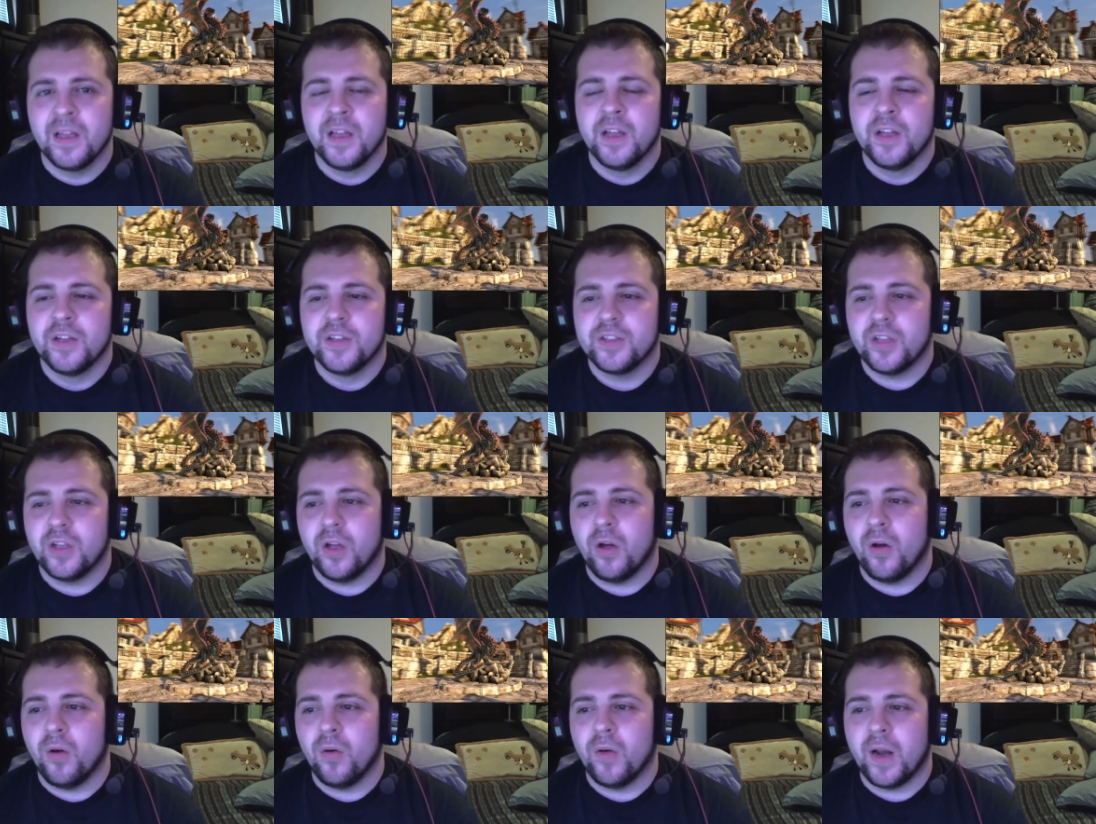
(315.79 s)

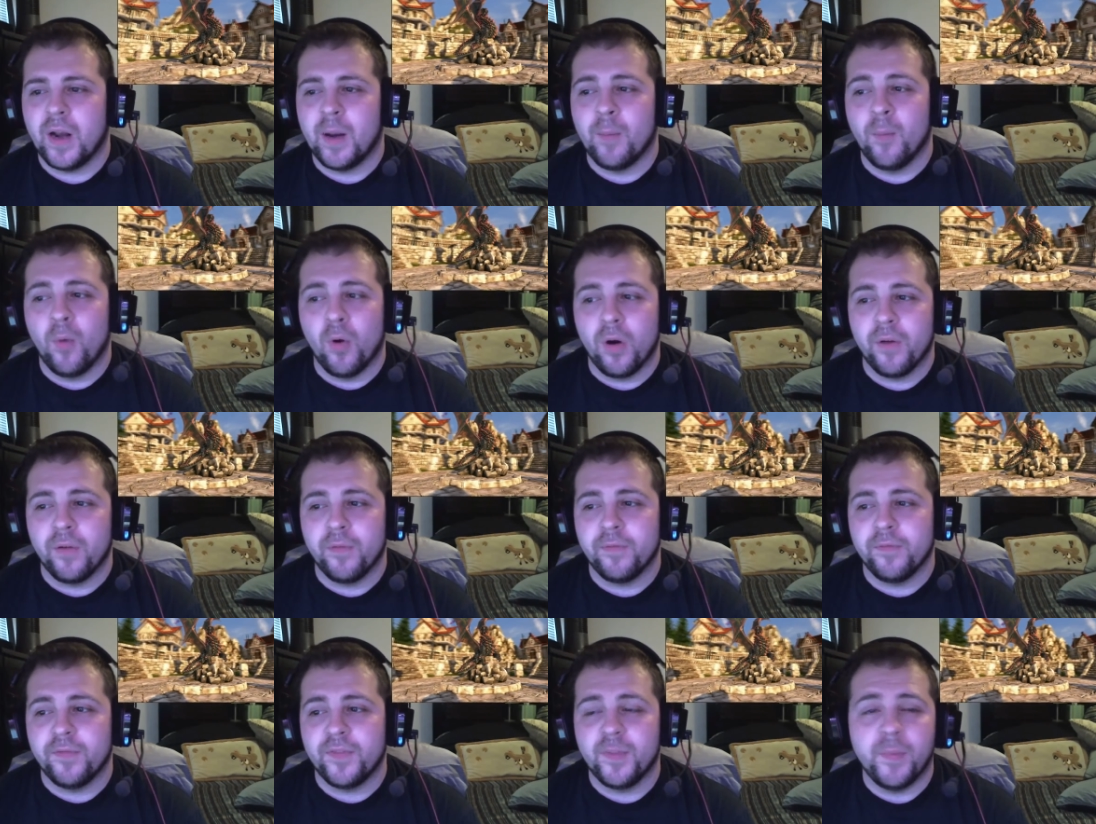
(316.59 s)
So, and I'm more
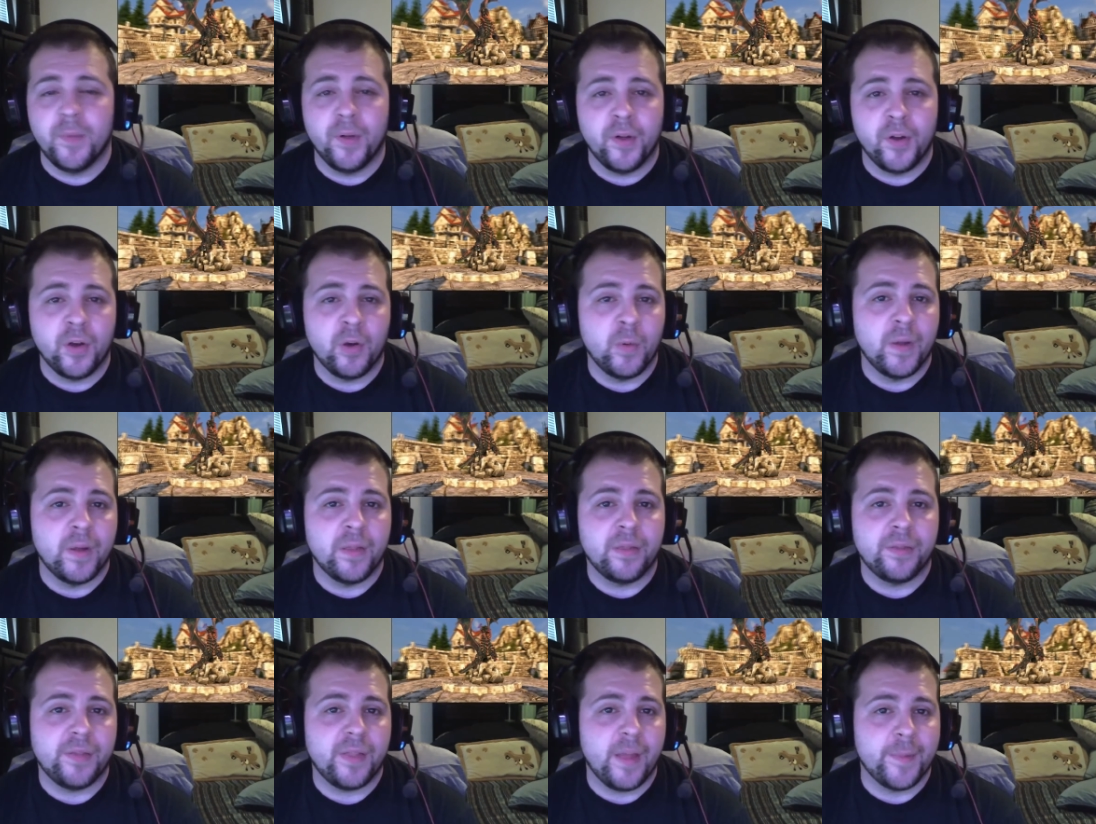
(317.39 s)
familiar
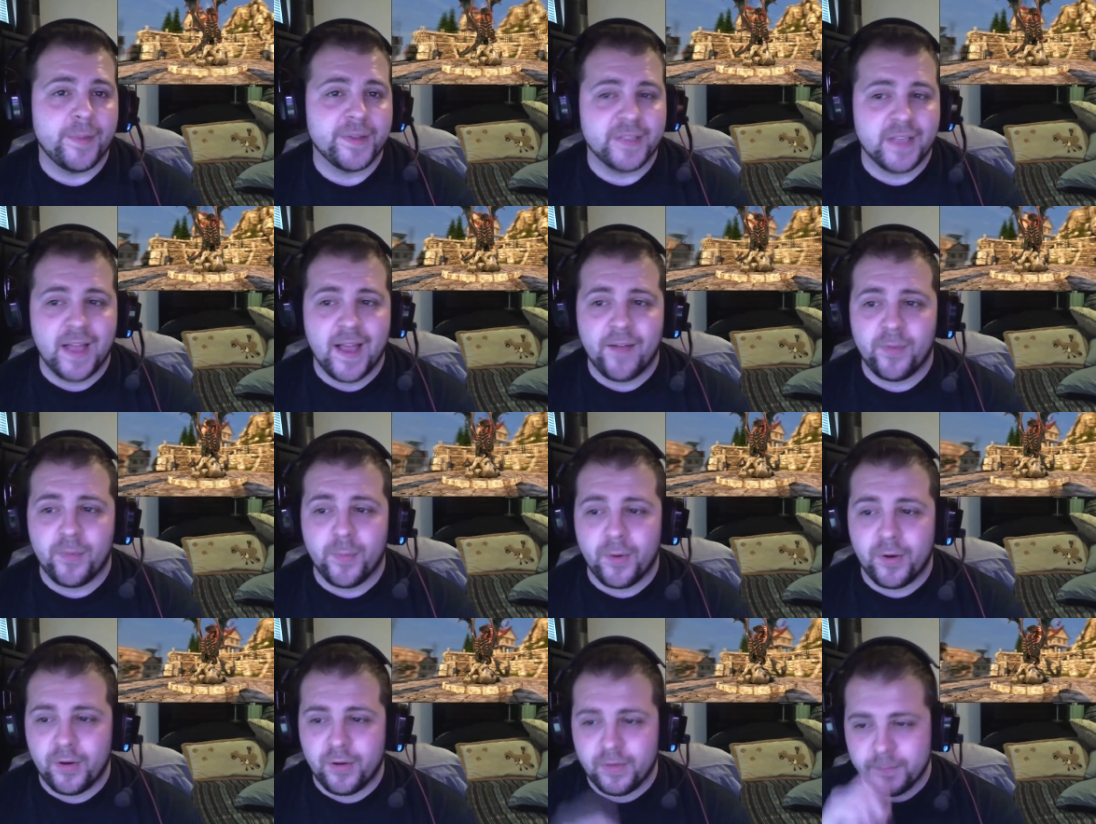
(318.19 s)
with MSI
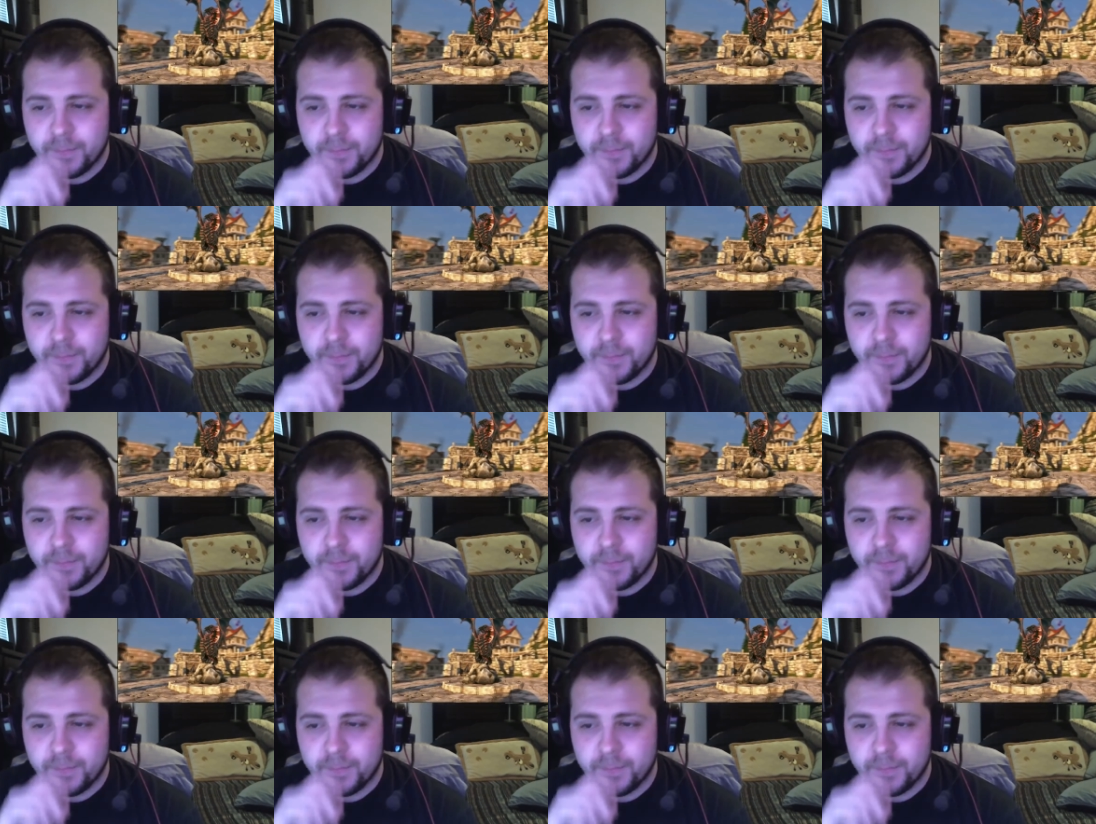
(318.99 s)
Afterburner.